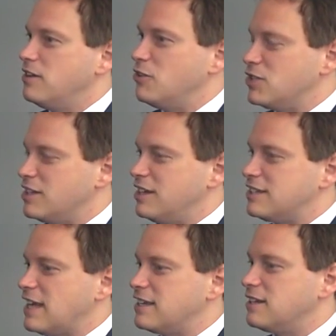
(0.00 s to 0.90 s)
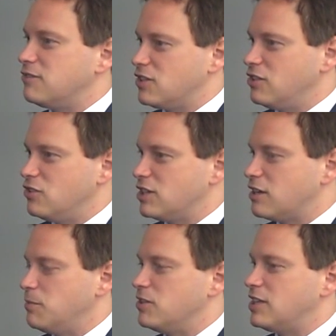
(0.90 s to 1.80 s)
using the incentives and using
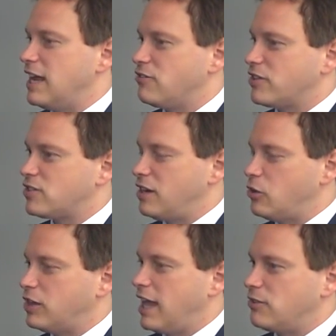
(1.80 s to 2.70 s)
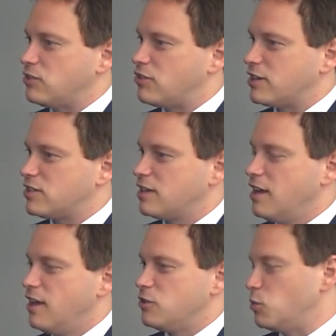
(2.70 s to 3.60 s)
community land trusts and local housing trusts
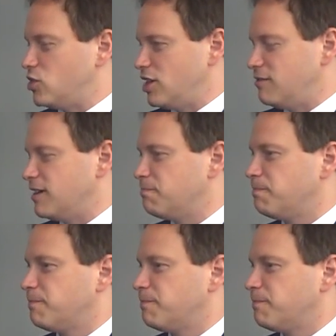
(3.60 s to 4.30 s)
to achieve it.